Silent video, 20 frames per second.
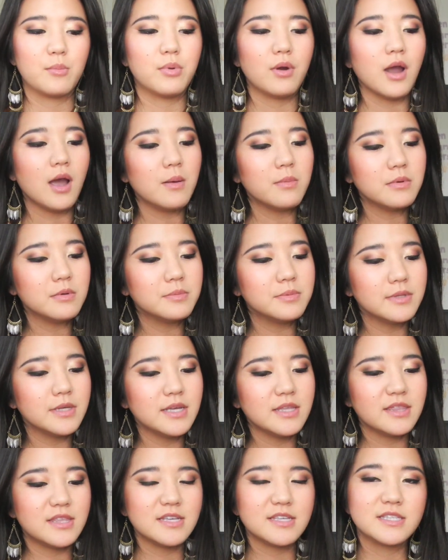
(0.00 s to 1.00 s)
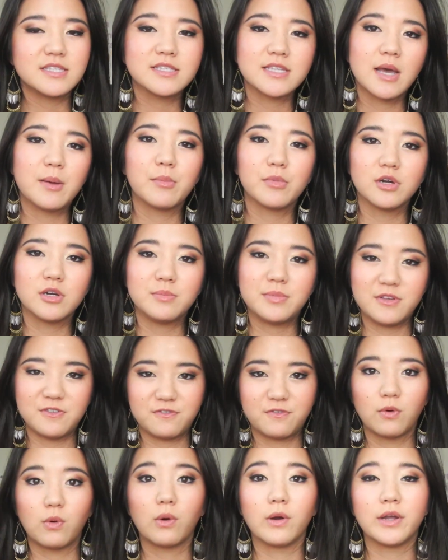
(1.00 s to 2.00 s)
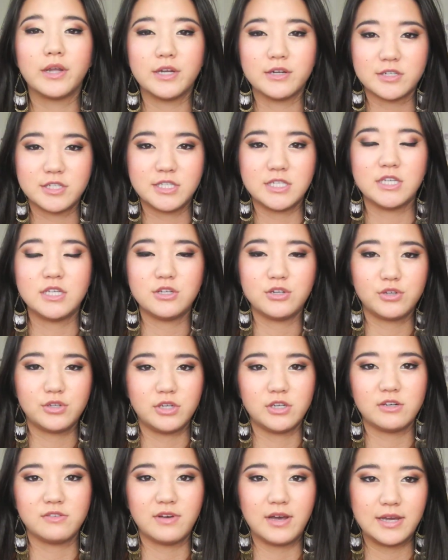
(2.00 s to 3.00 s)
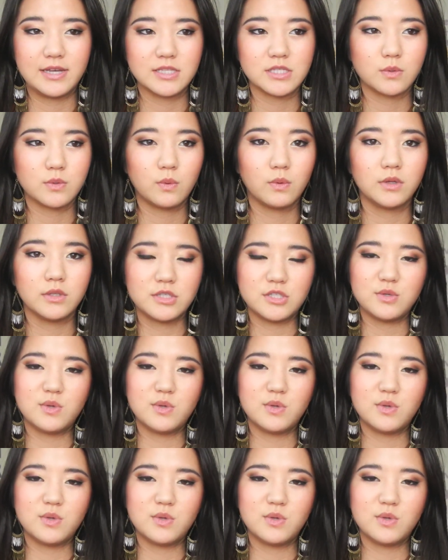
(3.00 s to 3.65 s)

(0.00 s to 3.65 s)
probably the summer before your senior year of high school.